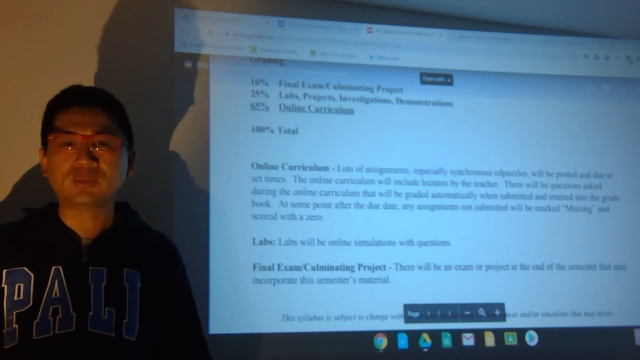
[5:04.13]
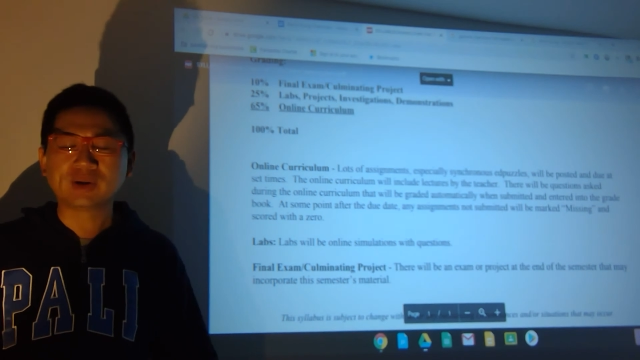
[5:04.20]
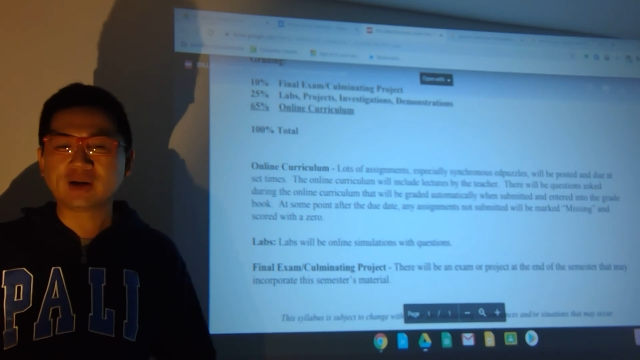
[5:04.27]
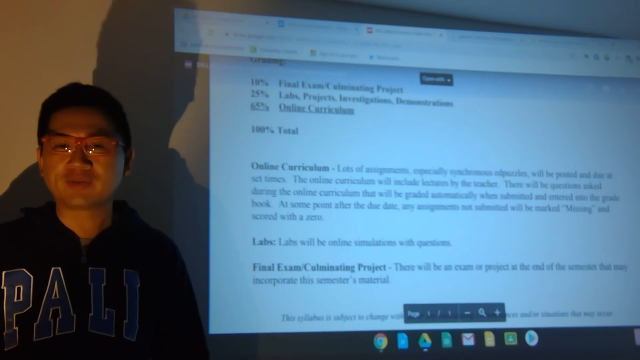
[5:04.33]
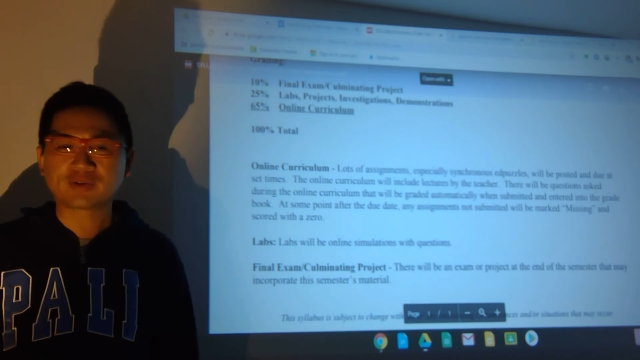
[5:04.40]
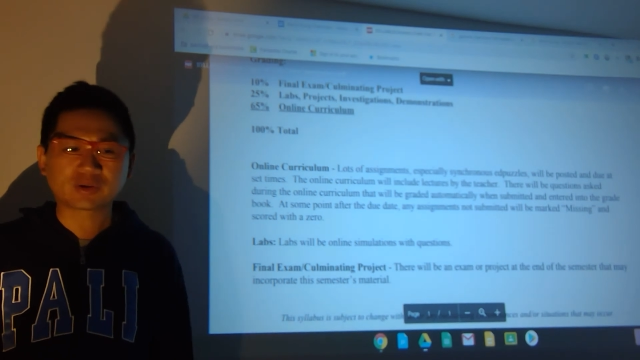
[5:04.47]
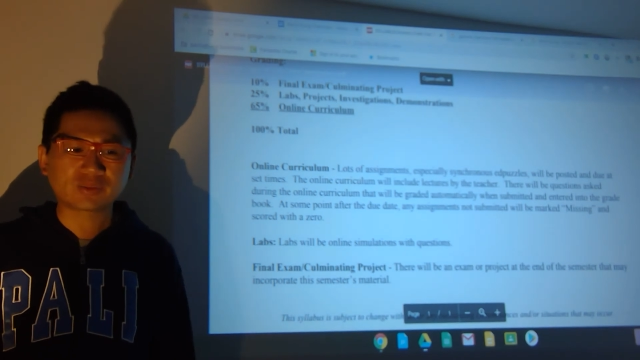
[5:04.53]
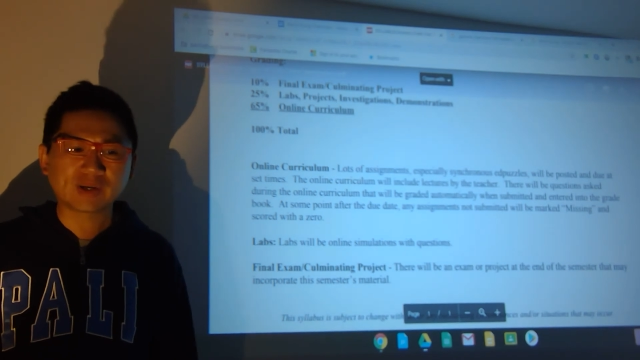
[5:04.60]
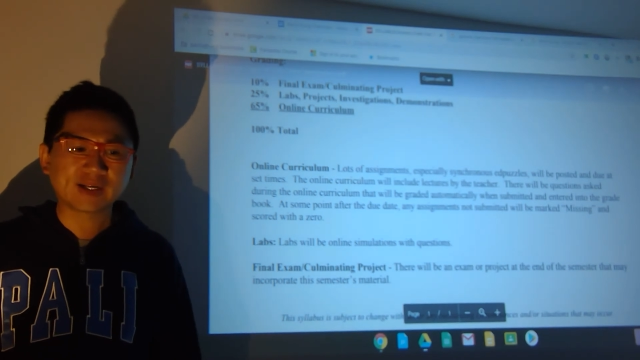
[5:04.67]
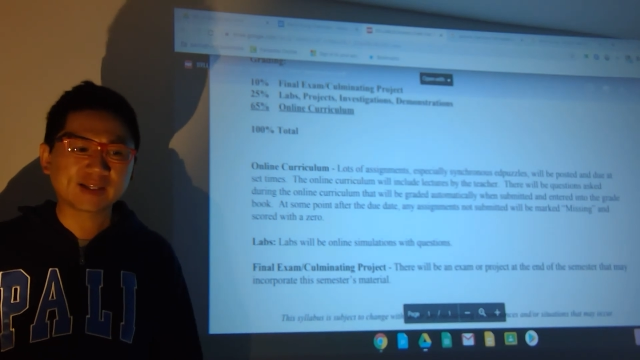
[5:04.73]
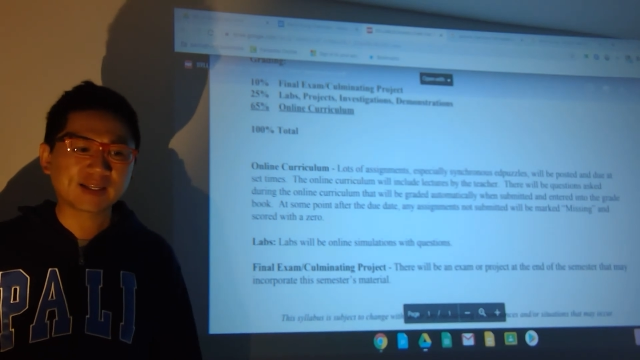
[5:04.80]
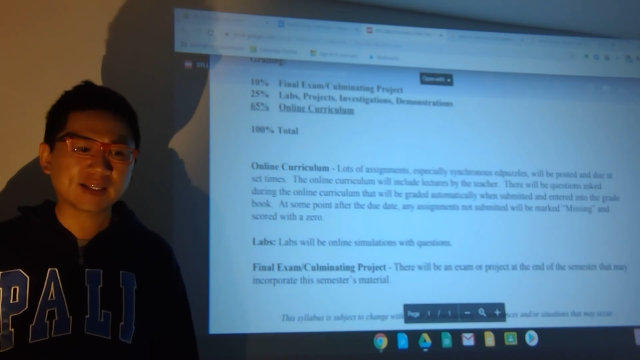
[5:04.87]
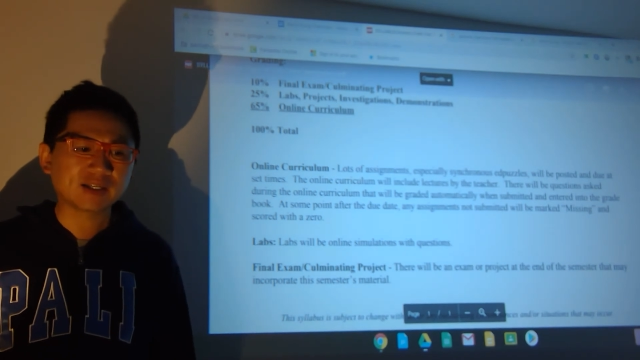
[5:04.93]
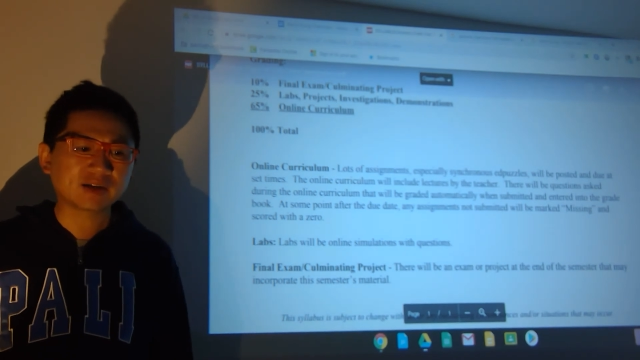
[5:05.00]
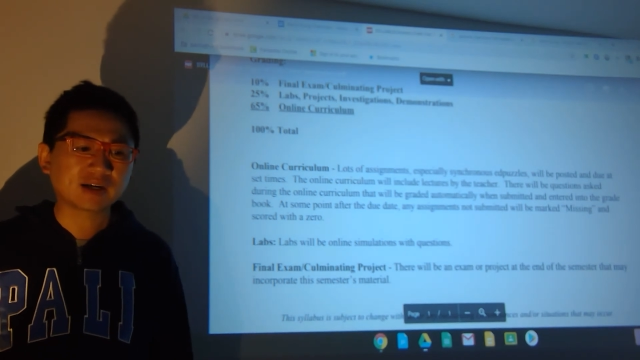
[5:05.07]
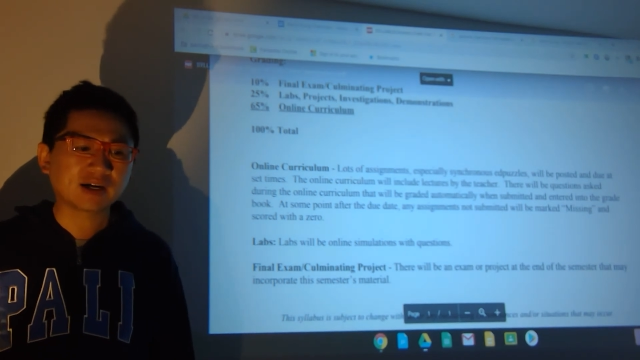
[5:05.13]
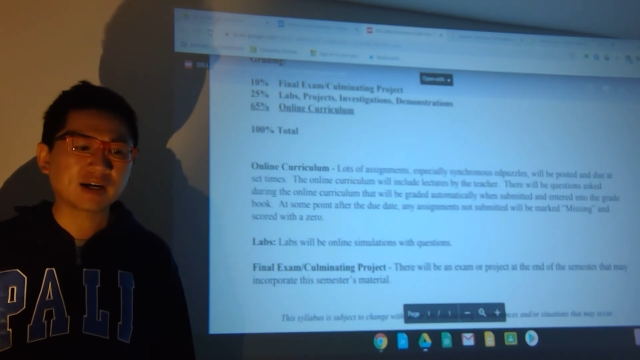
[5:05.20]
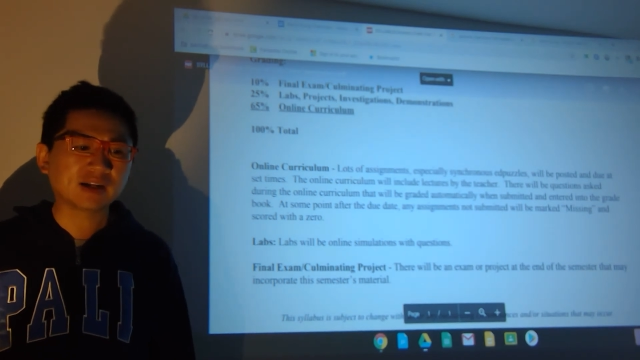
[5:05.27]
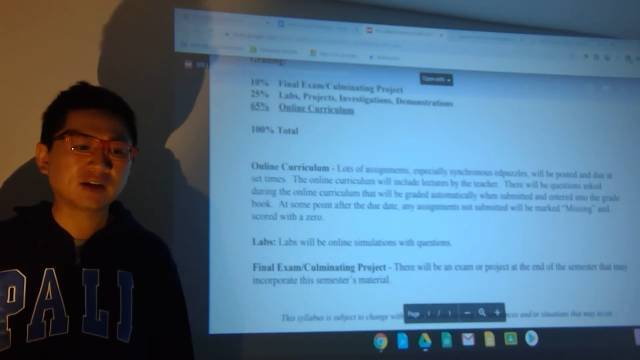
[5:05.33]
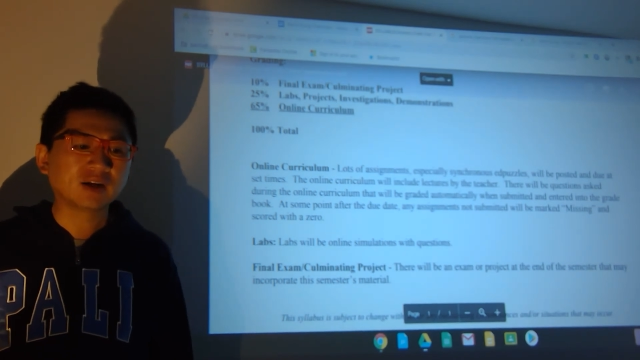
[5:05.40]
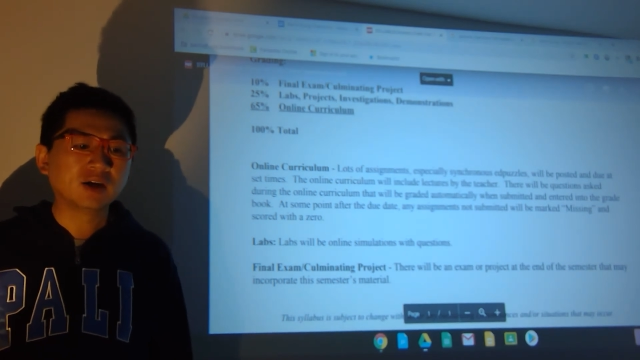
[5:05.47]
whatever grade that you got.